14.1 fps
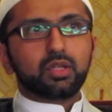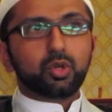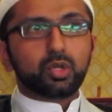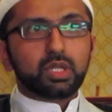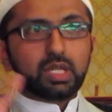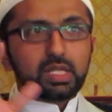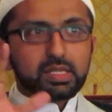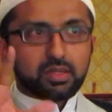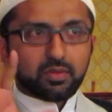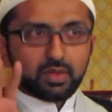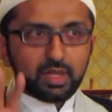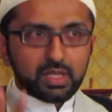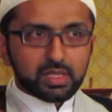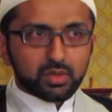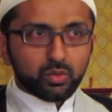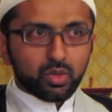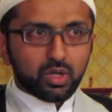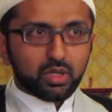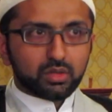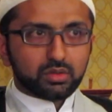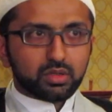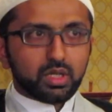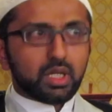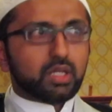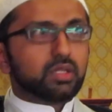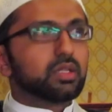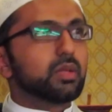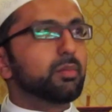Goodness of this
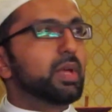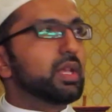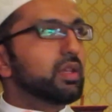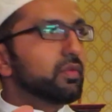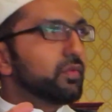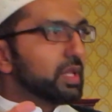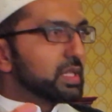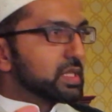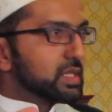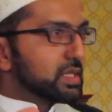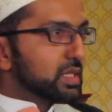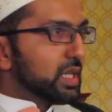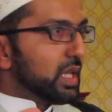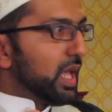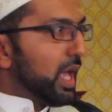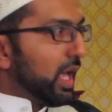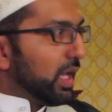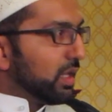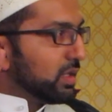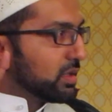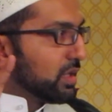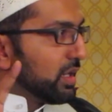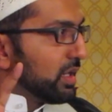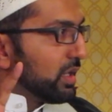world, the benefits and